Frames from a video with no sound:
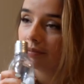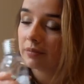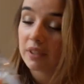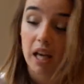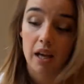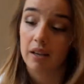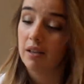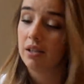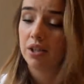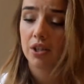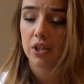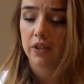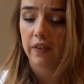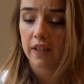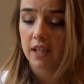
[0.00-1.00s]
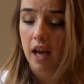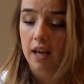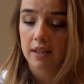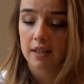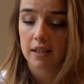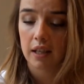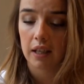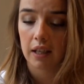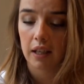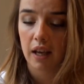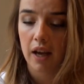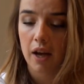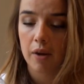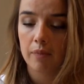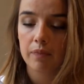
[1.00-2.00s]
Yeah, it's just fantastic.
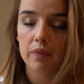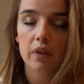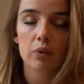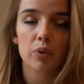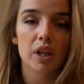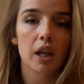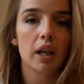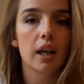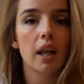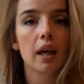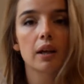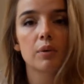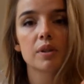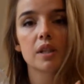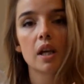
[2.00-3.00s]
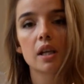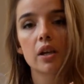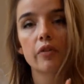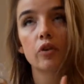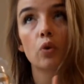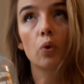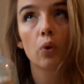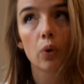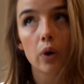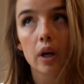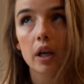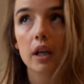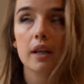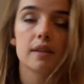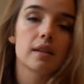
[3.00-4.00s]
What I like with the idea of an
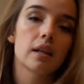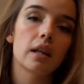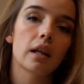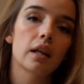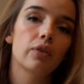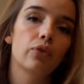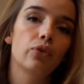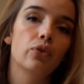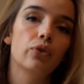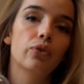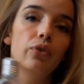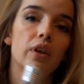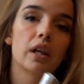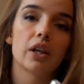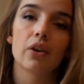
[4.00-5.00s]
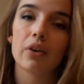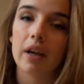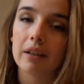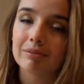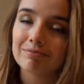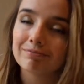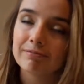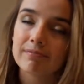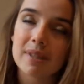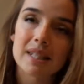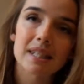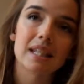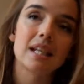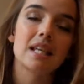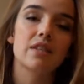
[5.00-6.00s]
oil is that, like, if you feel like your
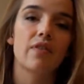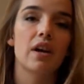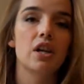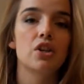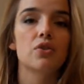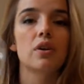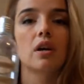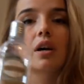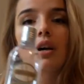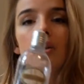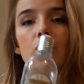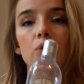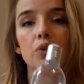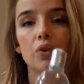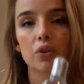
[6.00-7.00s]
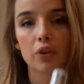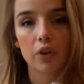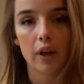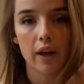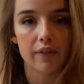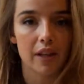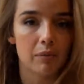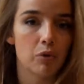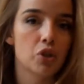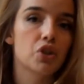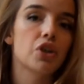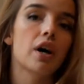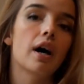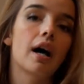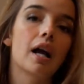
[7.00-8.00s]
skin is very dry or you're not going to have that
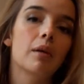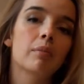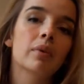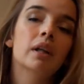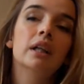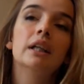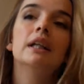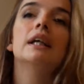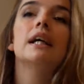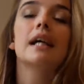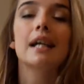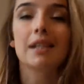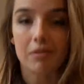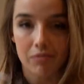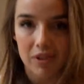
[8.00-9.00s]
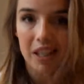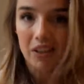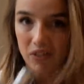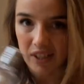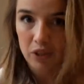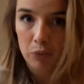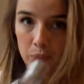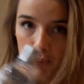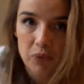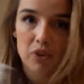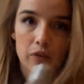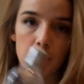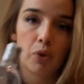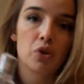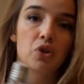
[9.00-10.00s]
much time, it gives a little boost
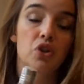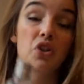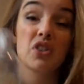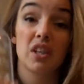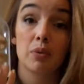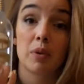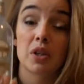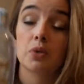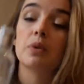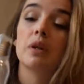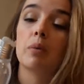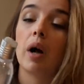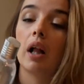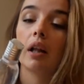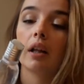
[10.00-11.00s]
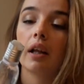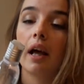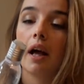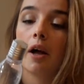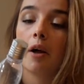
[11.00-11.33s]
of moisture, so it works really well.